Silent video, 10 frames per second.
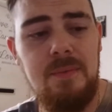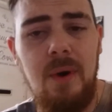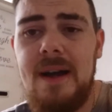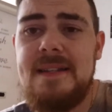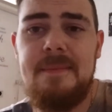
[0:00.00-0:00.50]

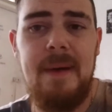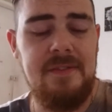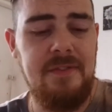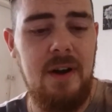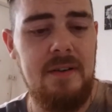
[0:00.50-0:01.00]
Why is it
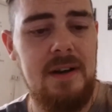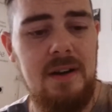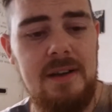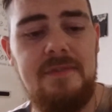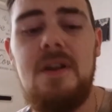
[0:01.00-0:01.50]
backfiring?
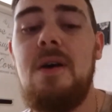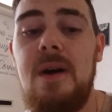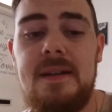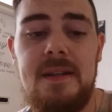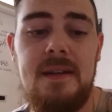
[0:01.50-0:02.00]
I have no
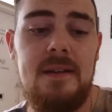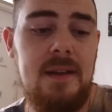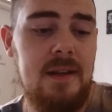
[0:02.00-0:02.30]
idea.